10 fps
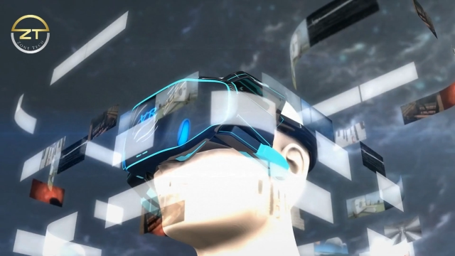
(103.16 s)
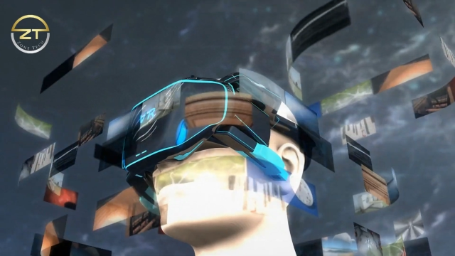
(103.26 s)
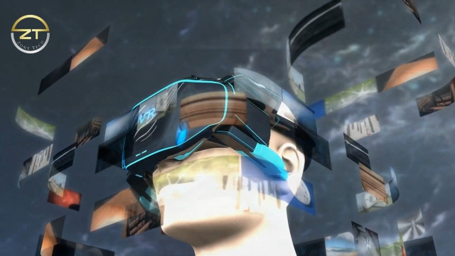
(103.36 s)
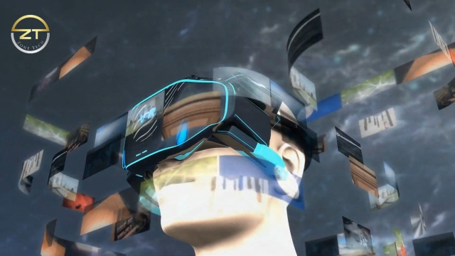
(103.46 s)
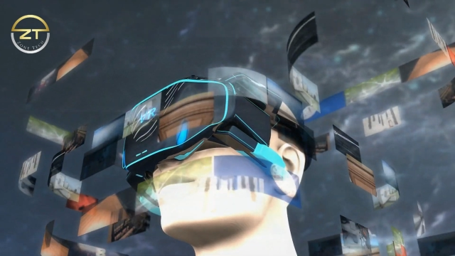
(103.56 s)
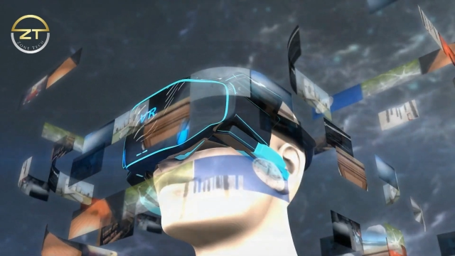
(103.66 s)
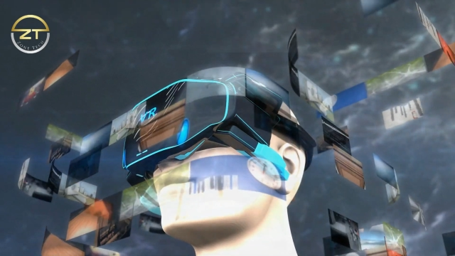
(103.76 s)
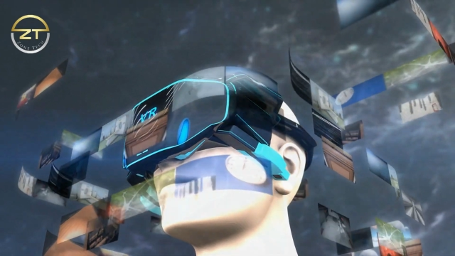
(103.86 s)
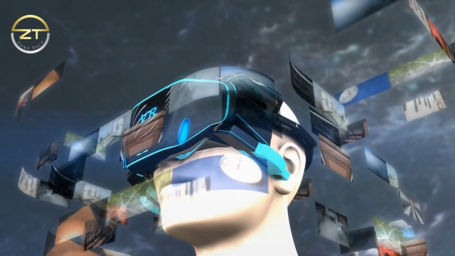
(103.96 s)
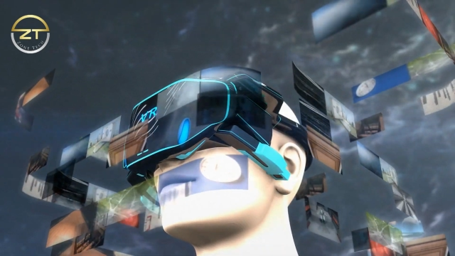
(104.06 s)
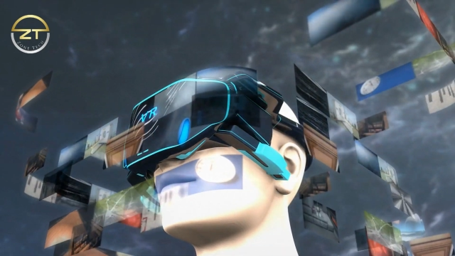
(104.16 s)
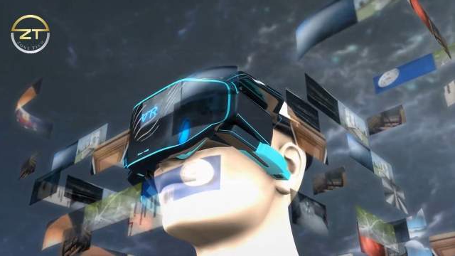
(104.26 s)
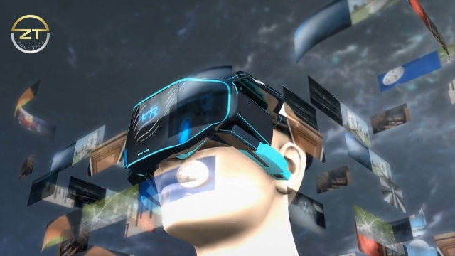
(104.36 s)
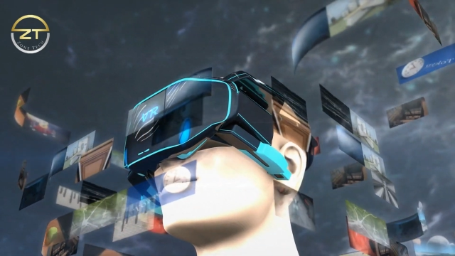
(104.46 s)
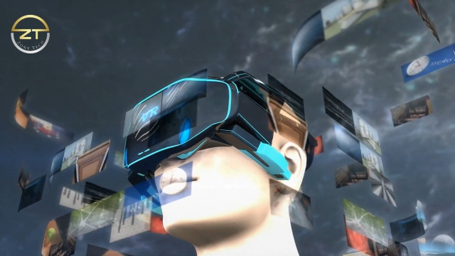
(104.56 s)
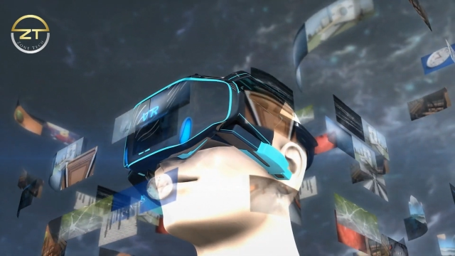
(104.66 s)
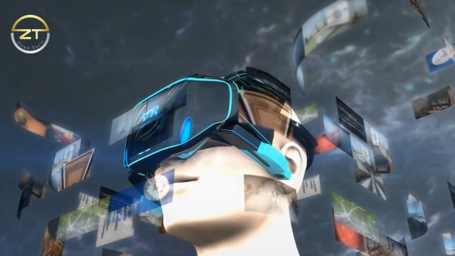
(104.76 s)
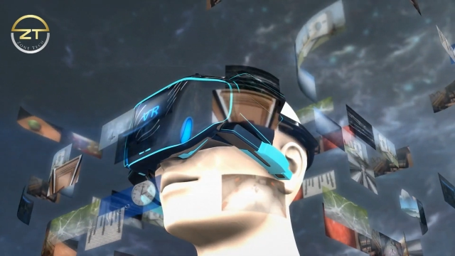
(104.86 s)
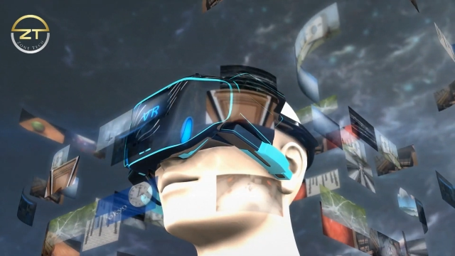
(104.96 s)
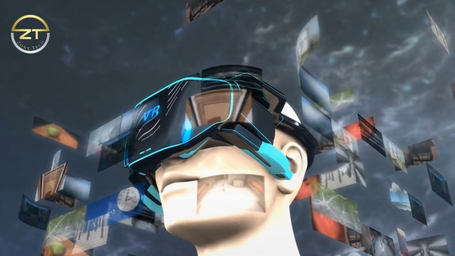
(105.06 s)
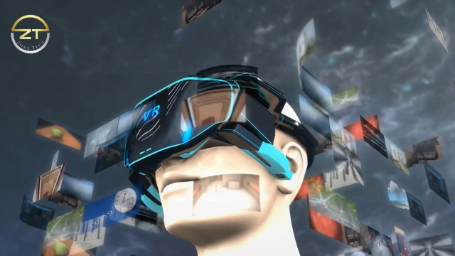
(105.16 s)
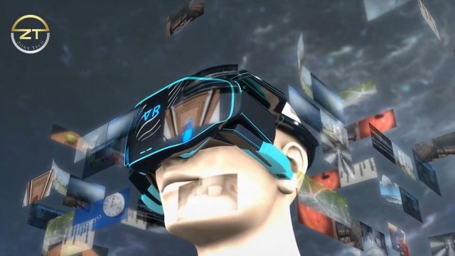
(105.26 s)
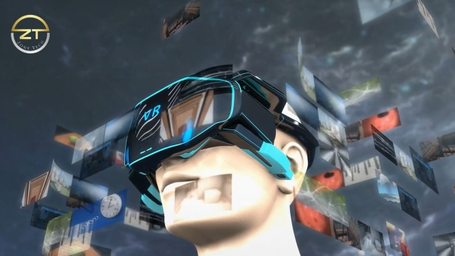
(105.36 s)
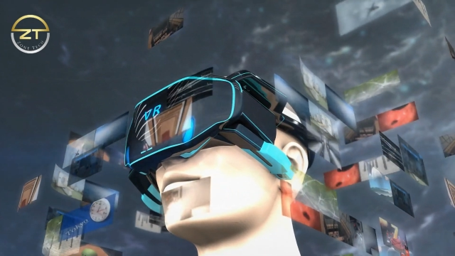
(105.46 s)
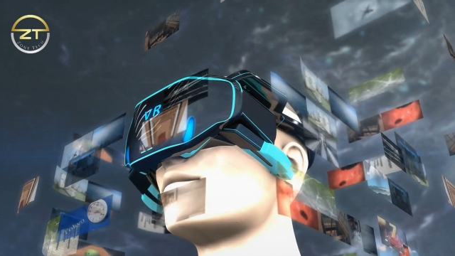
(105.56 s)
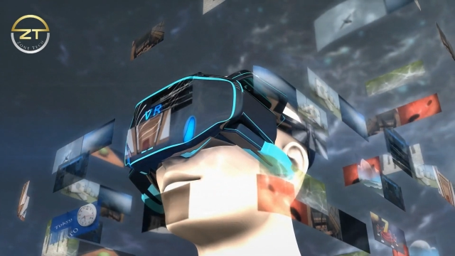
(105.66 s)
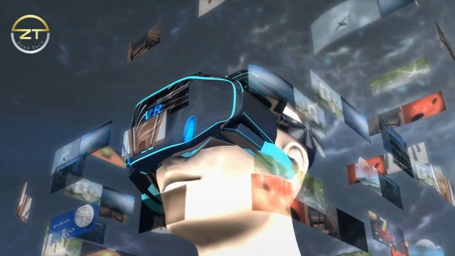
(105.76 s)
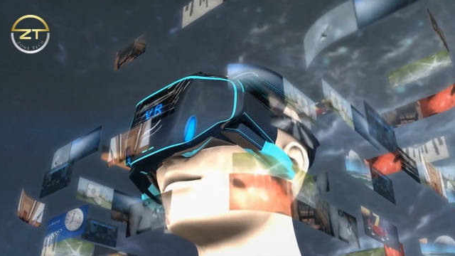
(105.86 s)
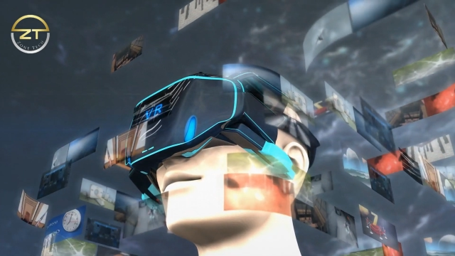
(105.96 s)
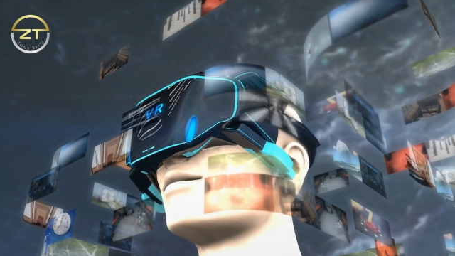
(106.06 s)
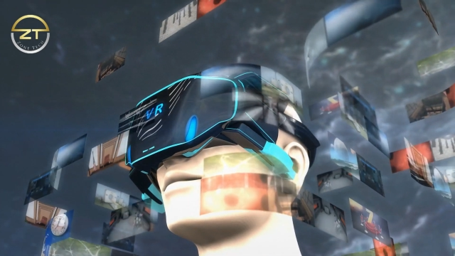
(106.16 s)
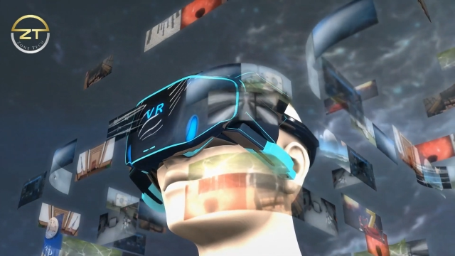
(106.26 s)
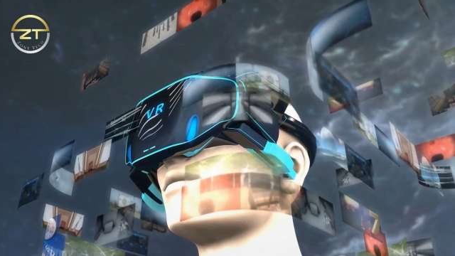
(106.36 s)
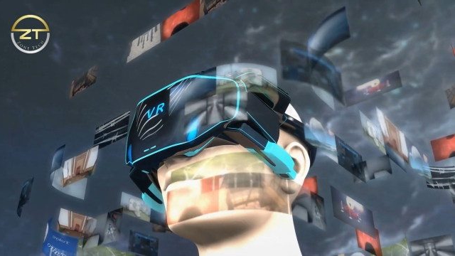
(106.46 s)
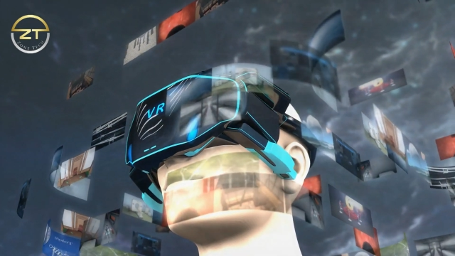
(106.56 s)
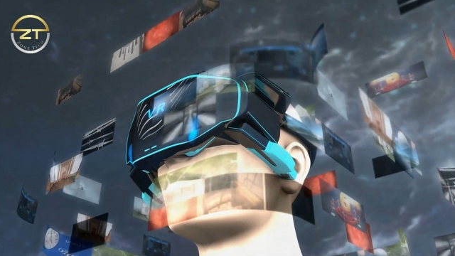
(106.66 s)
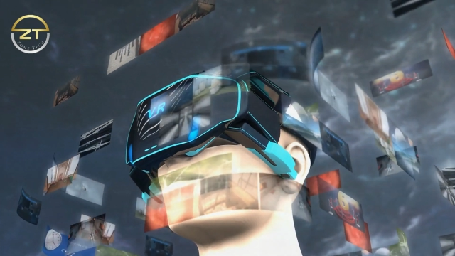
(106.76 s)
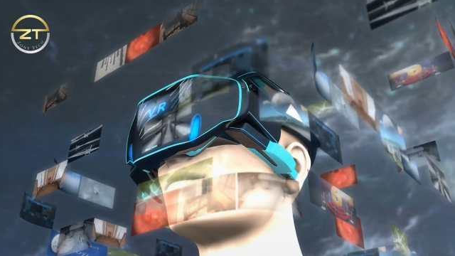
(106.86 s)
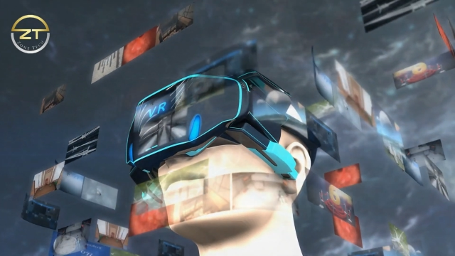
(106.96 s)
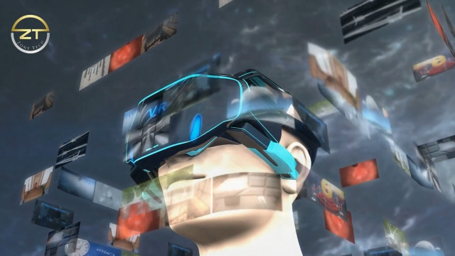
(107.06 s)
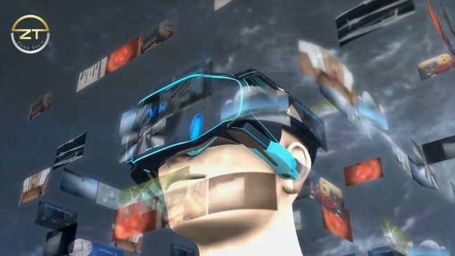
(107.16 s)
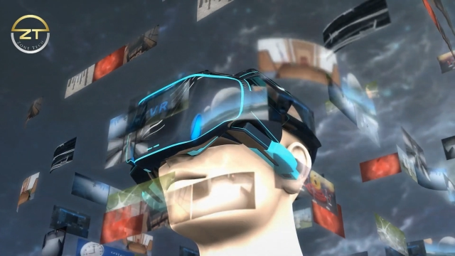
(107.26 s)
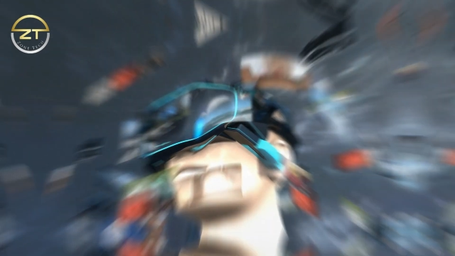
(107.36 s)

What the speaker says: Nobody's mouth can be seen.